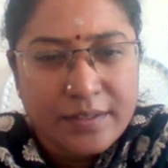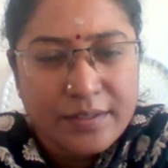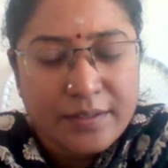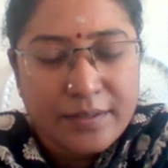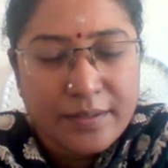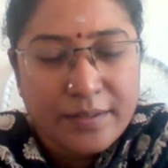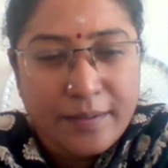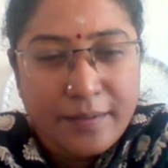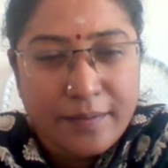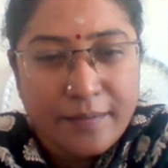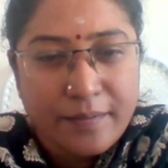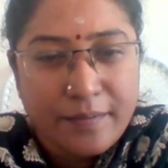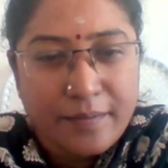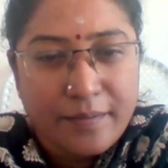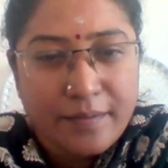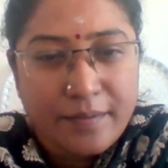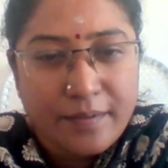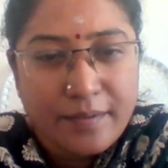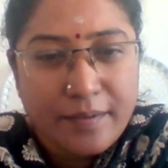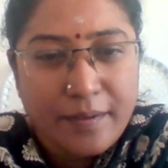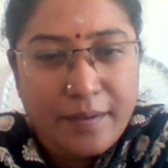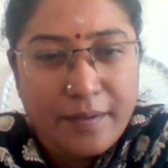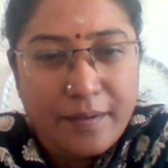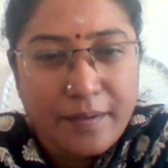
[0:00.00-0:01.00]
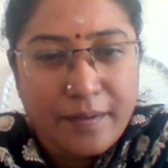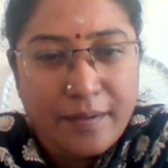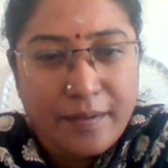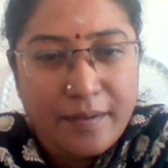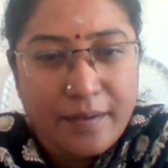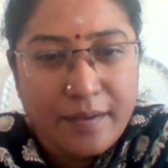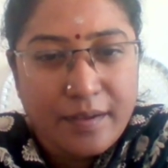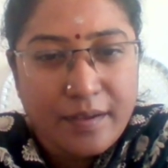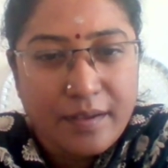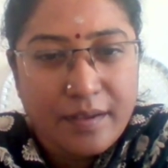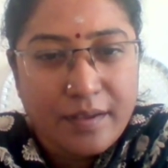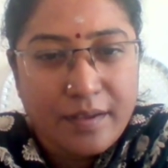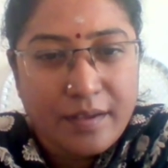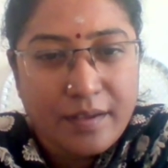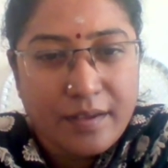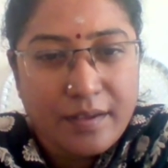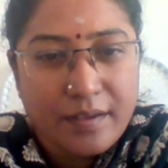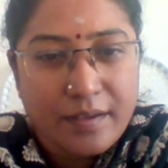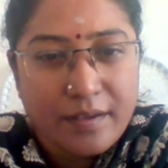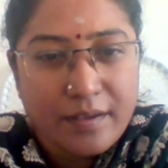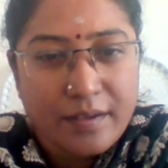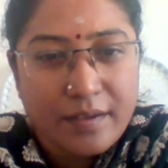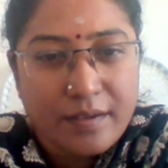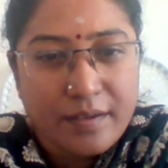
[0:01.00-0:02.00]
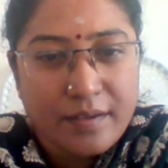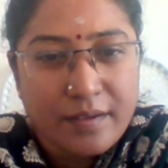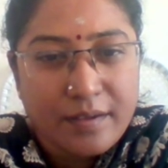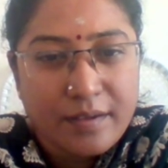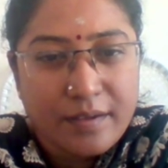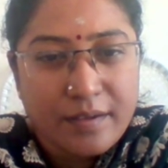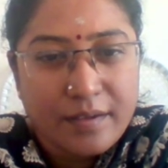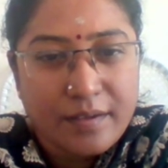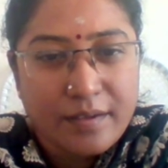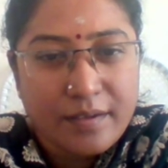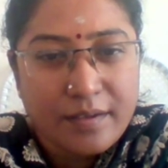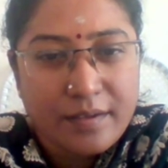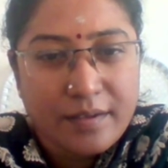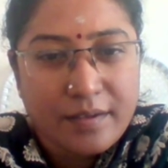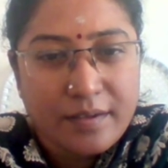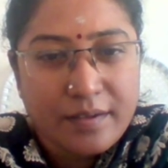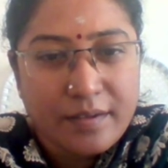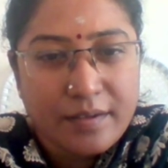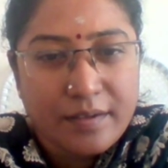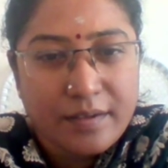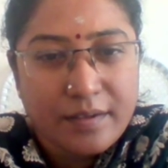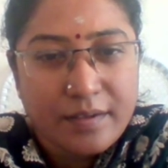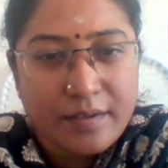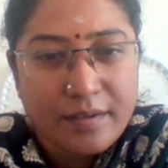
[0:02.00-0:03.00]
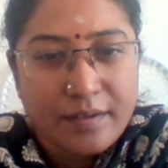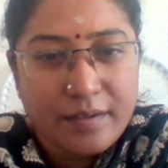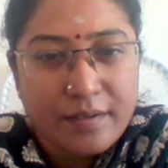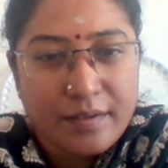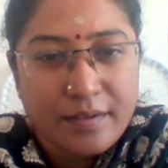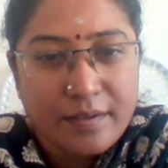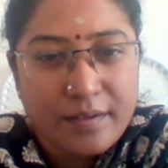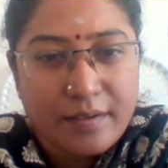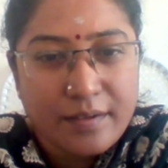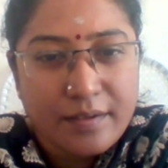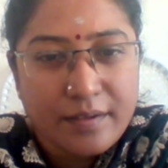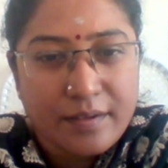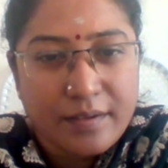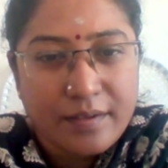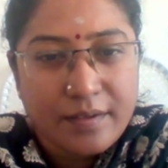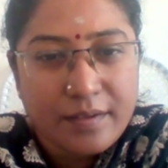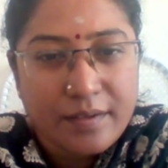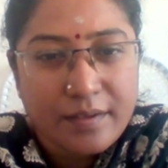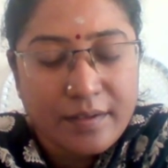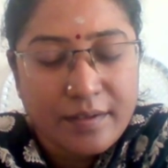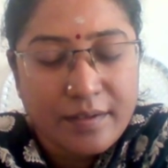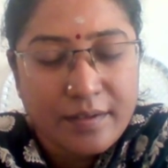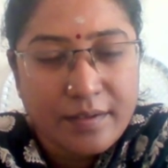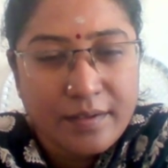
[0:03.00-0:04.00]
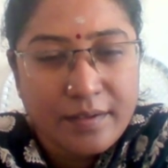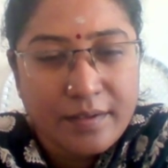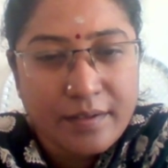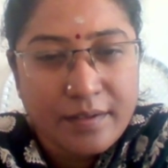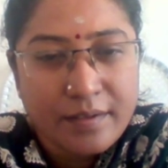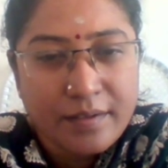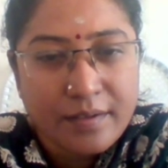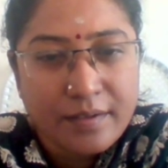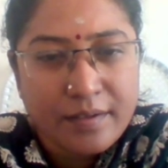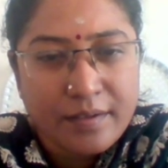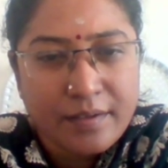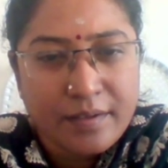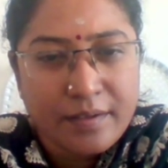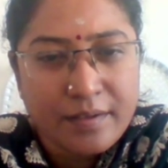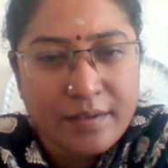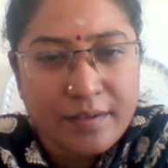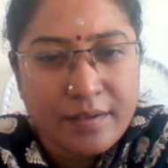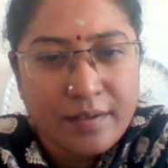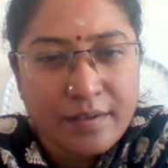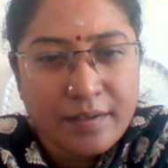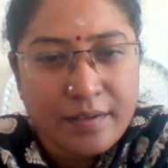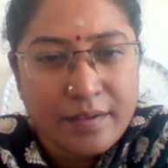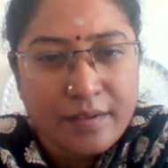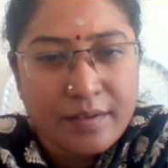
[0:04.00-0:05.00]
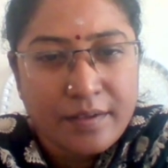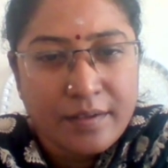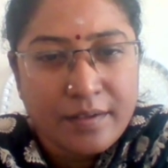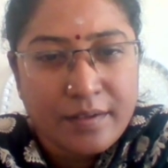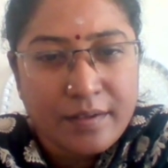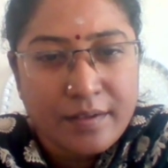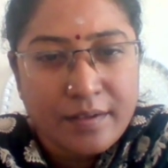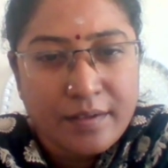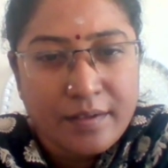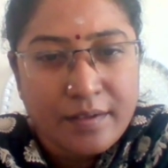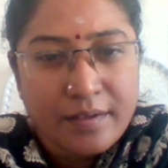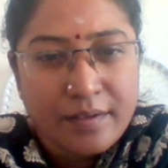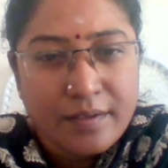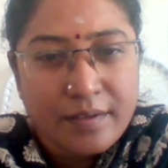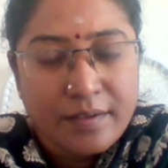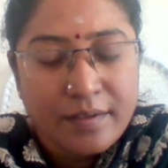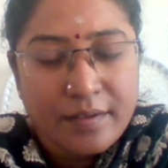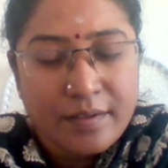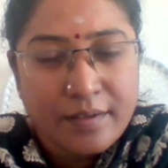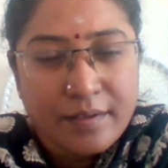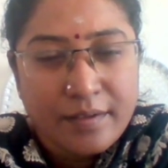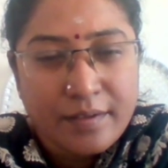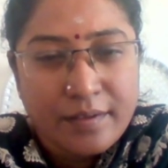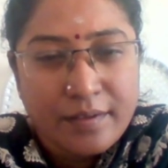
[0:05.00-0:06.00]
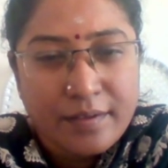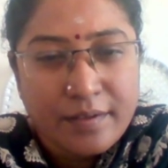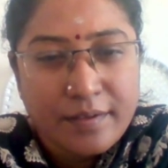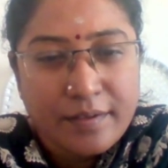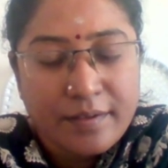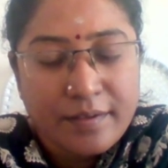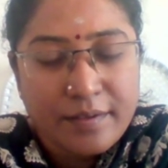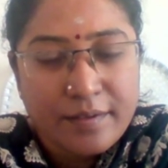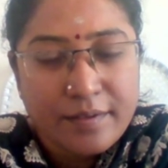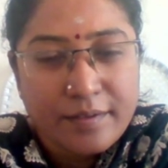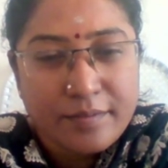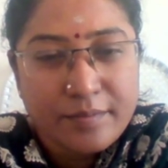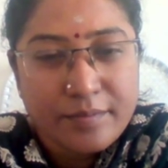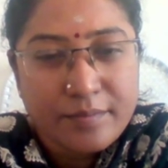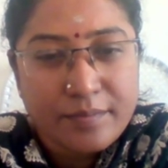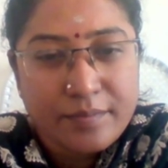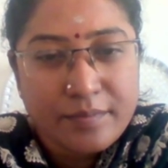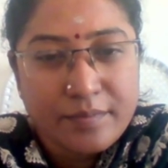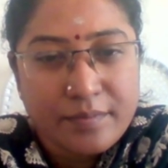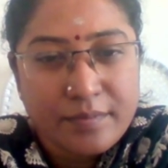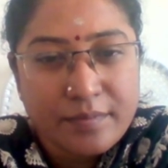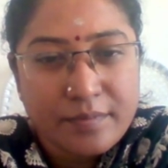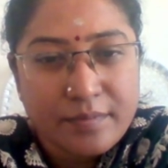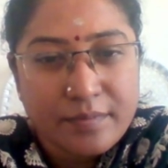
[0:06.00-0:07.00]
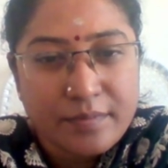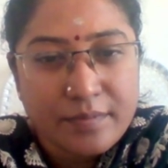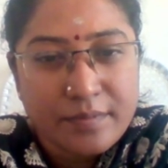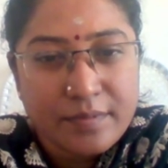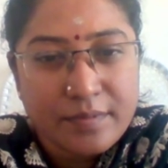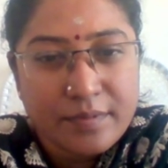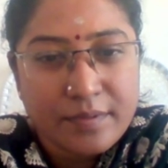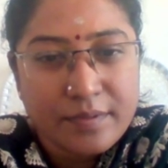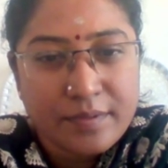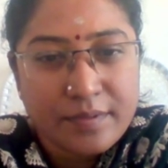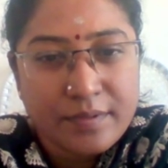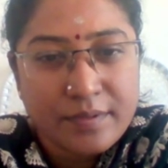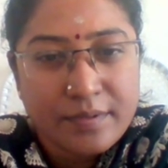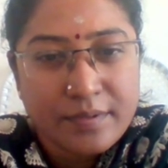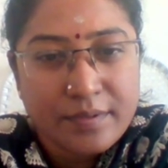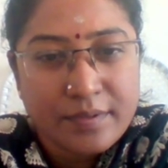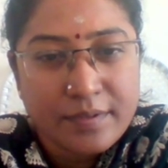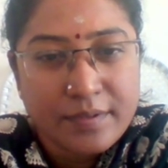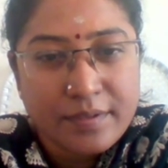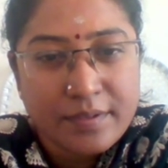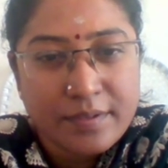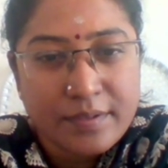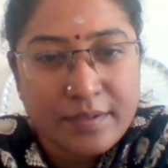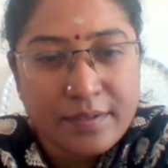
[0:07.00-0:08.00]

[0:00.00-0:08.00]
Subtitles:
[no speech]